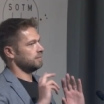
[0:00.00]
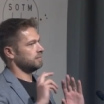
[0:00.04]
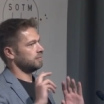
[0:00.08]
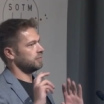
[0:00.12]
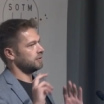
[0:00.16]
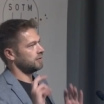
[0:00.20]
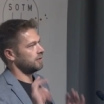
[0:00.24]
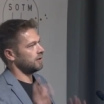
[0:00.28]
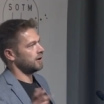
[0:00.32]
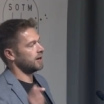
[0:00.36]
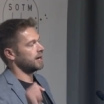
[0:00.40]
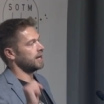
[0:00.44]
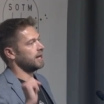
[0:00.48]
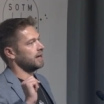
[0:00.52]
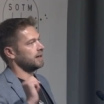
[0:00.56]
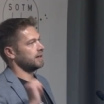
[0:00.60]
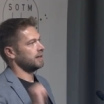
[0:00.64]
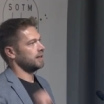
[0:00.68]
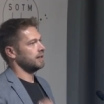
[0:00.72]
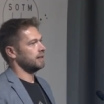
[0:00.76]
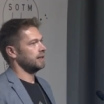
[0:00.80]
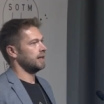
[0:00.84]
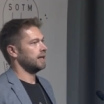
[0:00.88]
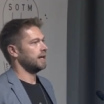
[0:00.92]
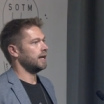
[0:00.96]
product
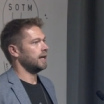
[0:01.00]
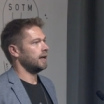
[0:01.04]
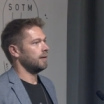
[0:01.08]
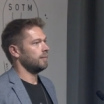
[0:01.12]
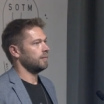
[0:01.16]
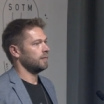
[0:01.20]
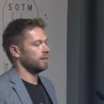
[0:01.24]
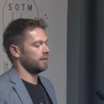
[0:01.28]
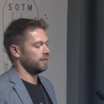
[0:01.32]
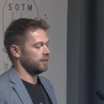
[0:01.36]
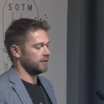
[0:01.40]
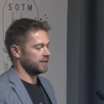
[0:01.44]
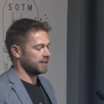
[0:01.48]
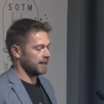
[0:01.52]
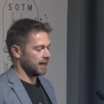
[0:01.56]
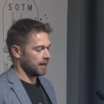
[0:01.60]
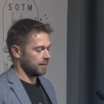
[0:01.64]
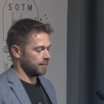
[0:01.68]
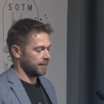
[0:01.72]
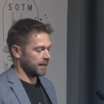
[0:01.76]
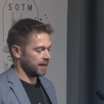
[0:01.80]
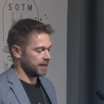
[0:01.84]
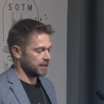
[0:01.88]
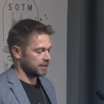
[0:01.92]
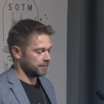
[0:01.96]
um, for data
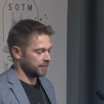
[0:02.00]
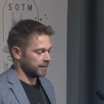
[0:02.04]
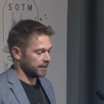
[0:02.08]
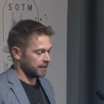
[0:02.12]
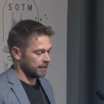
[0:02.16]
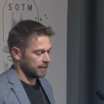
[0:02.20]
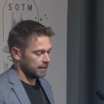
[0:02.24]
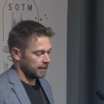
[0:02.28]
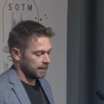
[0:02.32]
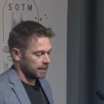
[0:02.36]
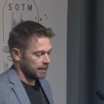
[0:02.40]
management.